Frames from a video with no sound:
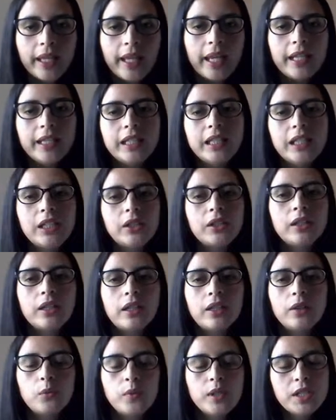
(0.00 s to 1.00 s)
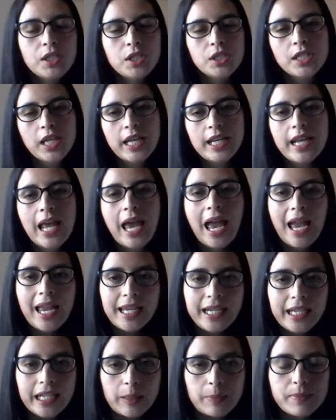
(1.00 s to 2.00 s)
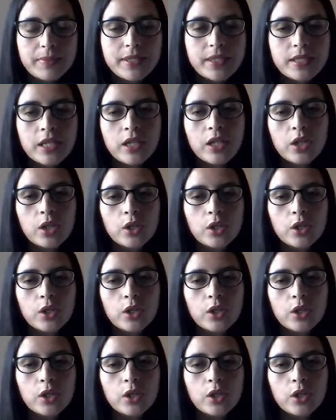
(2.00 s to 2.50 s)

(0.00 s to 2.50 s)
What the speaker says: which 10 items